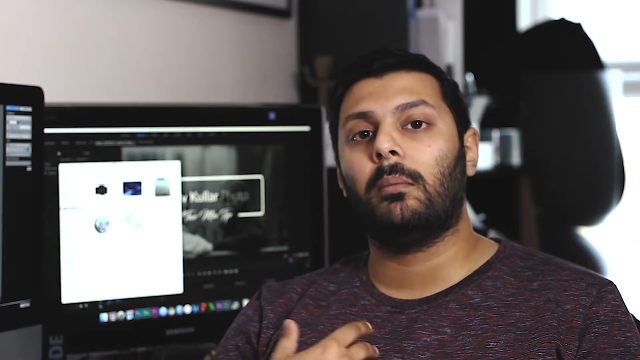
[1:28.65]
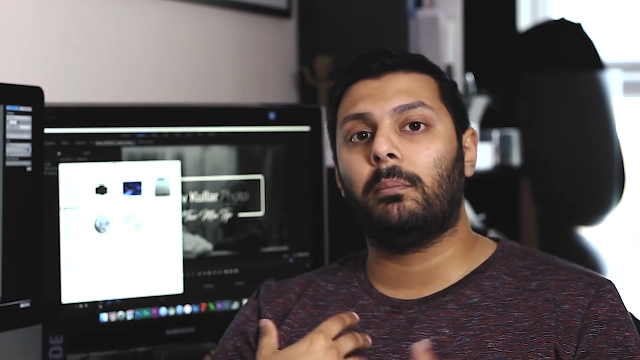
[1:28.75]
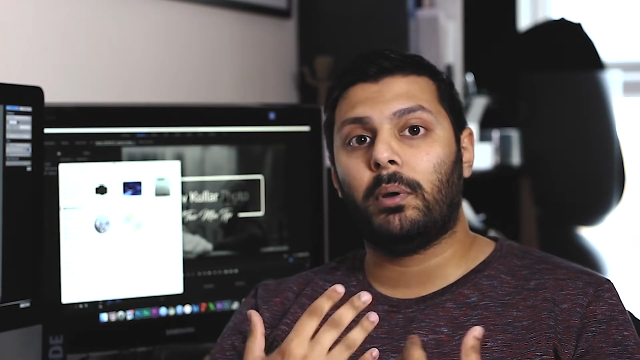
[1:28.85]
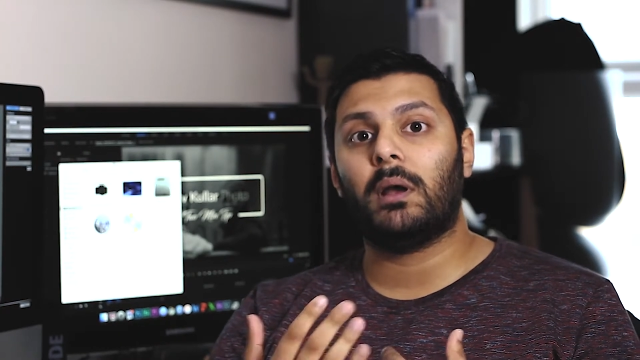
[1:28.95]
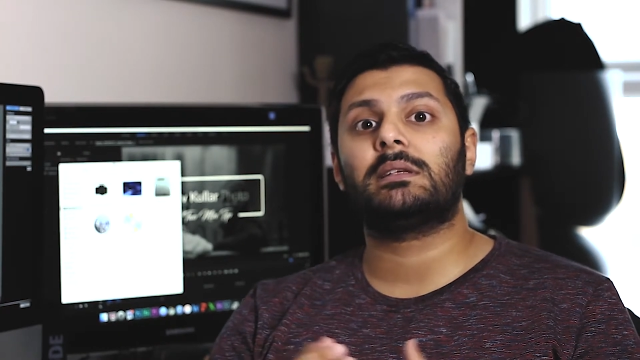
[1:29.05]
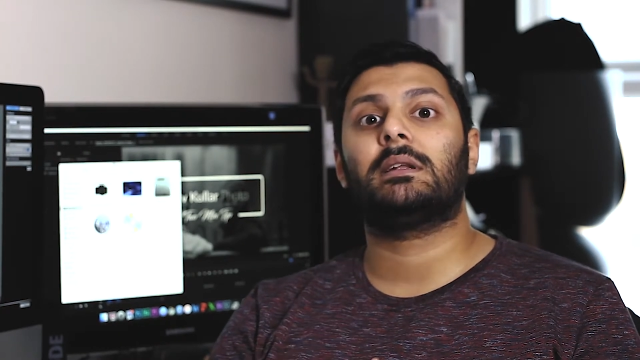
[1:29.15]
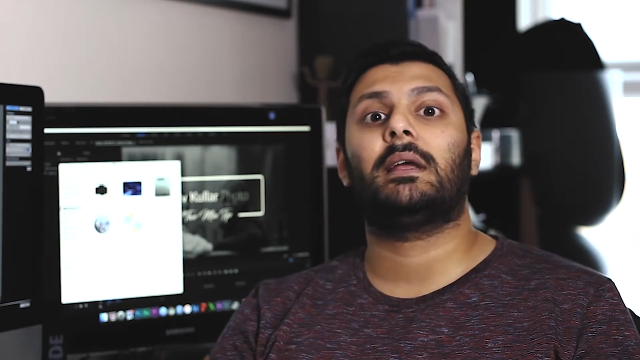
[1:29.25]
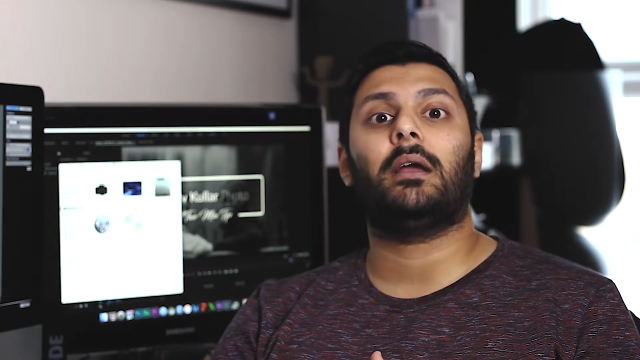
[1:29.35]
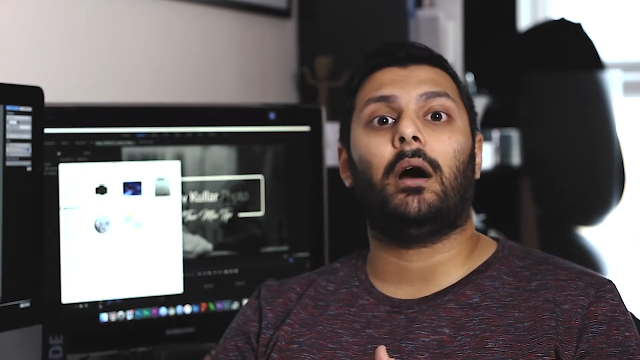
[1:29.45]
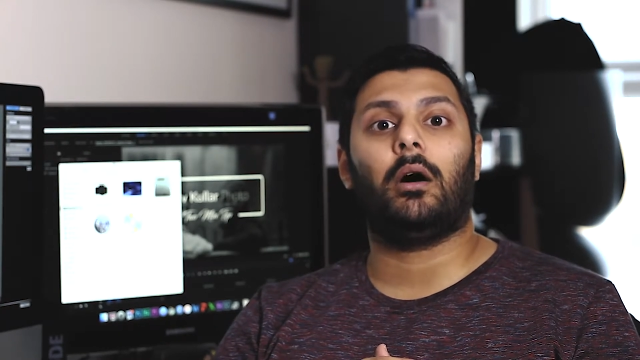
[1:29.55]

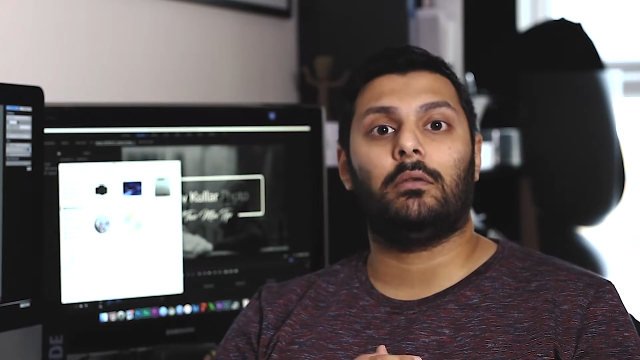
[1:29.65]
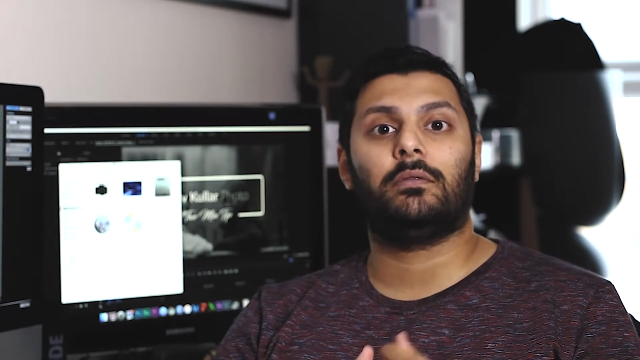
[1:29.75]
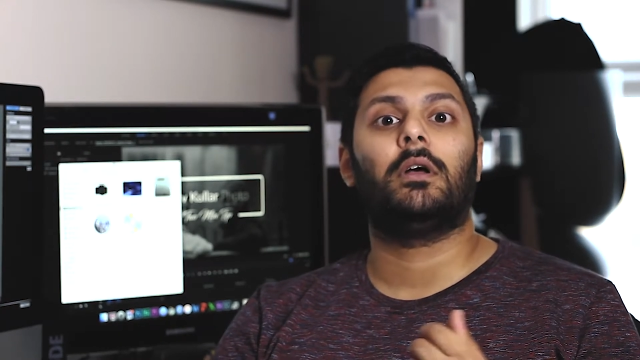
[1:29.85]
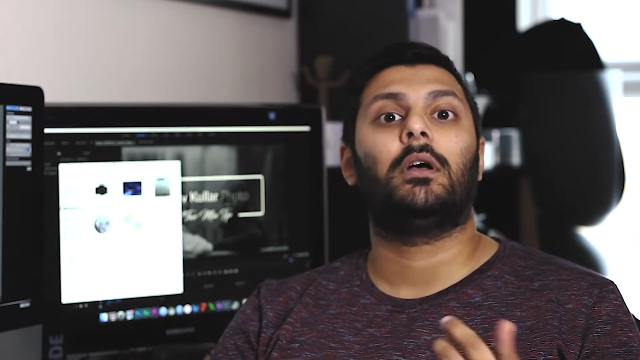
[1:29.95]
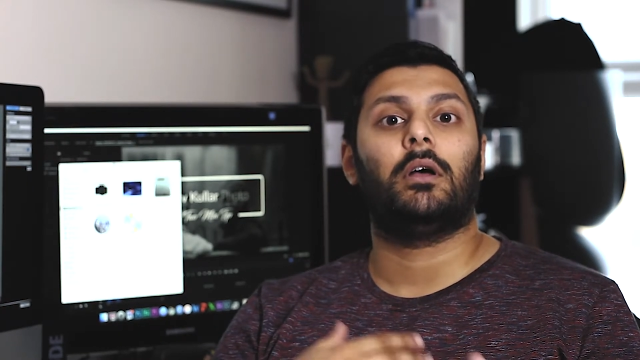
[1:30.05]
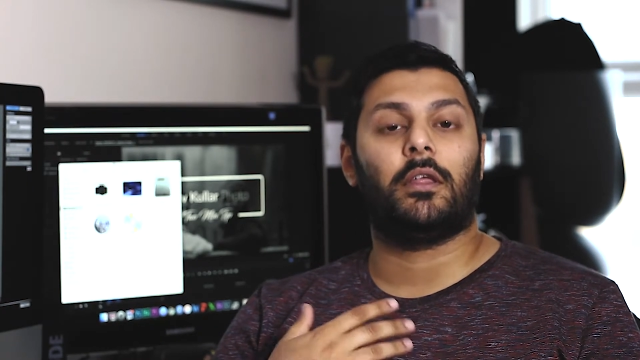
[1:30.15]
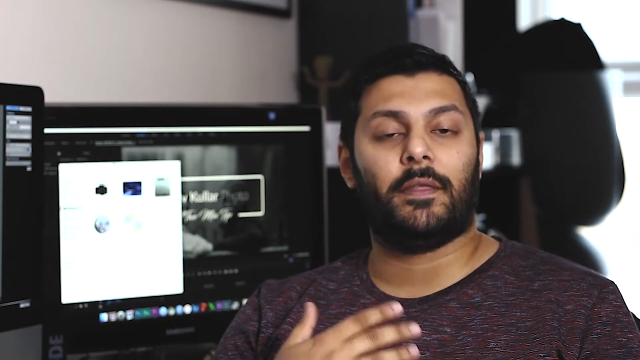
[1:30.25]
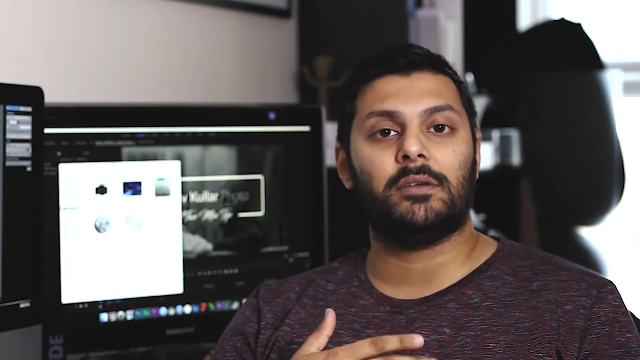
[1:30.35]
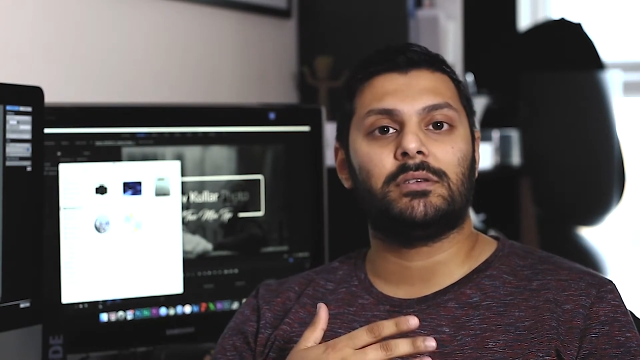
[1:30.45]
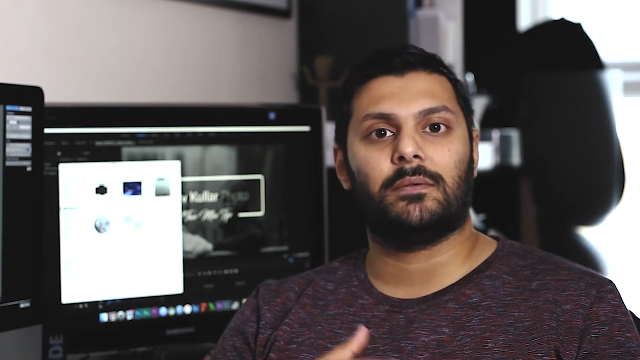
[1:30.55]
personally, of a
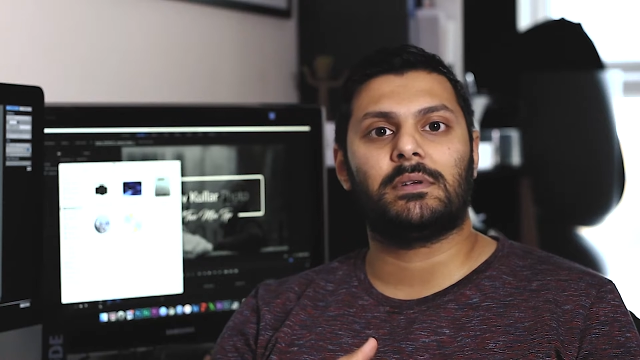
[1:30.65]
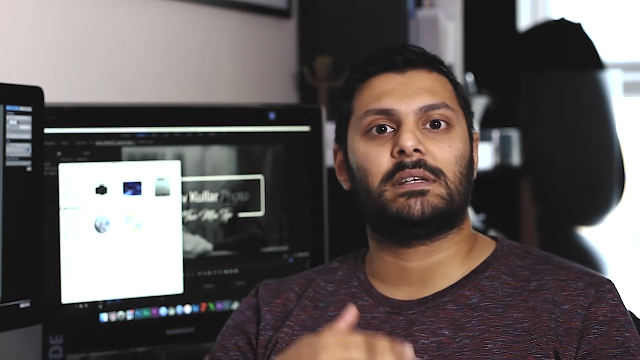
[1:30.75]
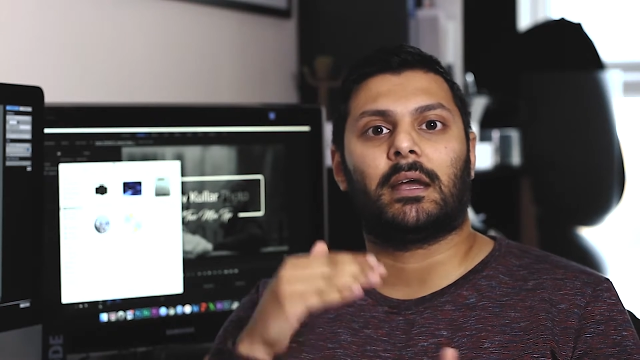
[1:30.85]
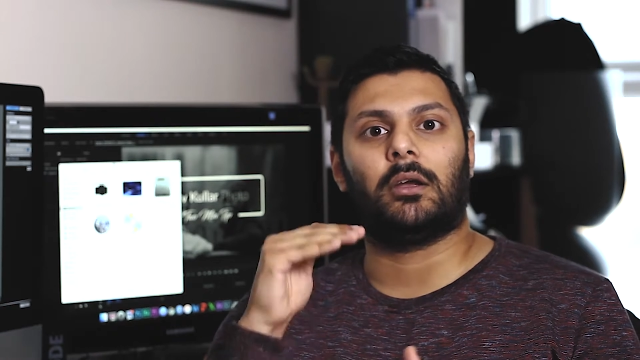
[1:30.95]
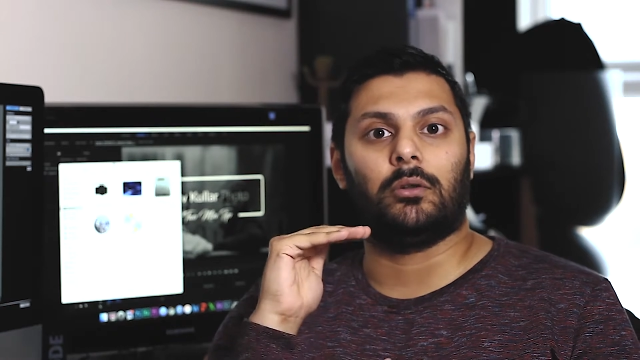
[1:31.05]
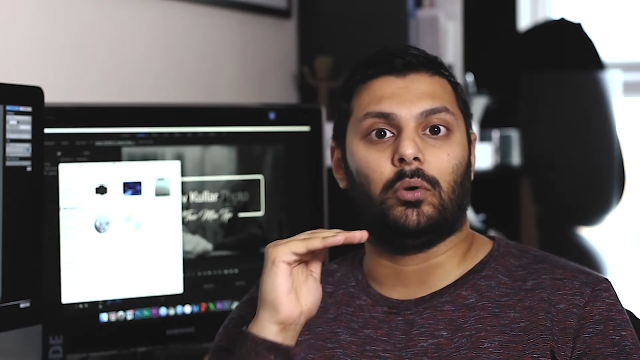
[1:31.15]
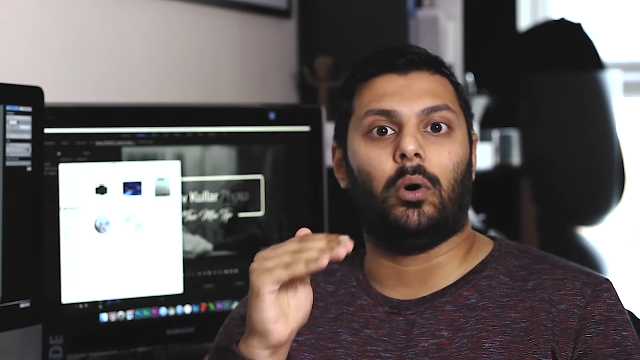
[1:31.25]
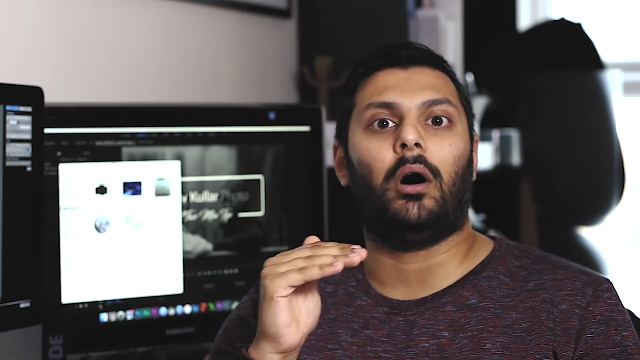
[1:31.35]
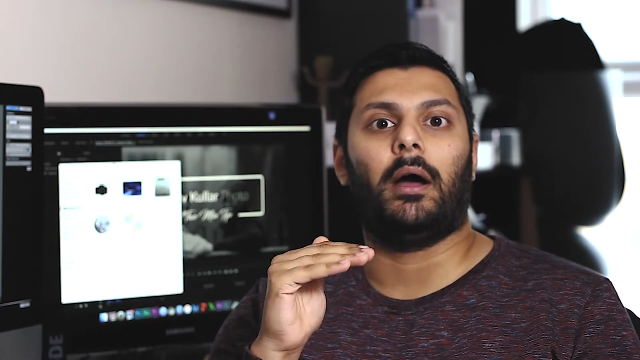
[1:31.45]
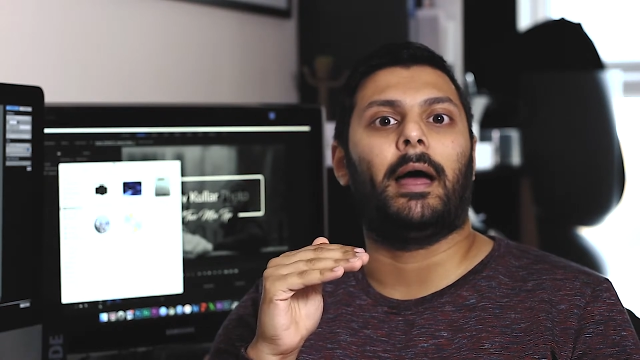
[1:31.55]
thousandth of a second or
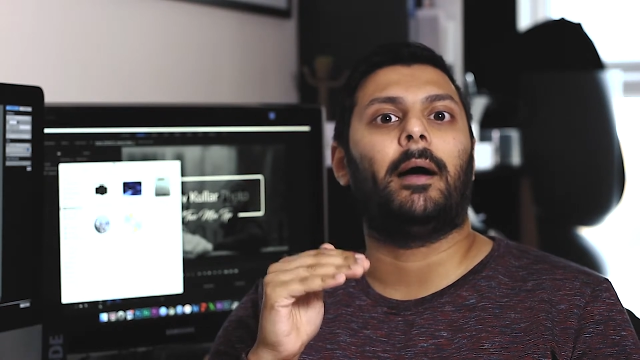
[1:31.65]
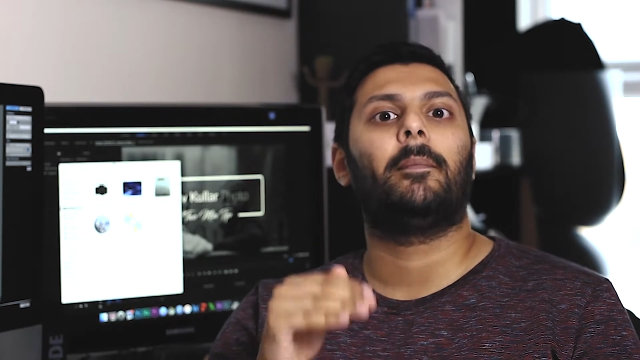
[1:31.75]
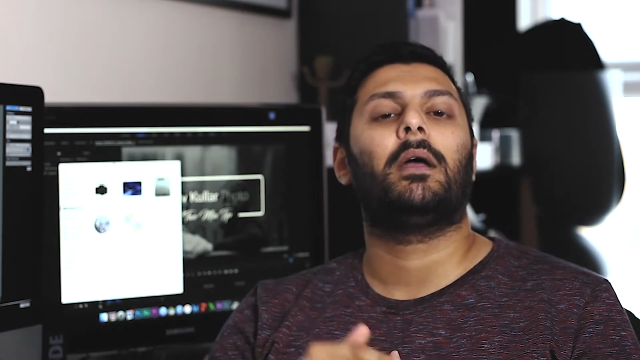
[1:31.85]
higher,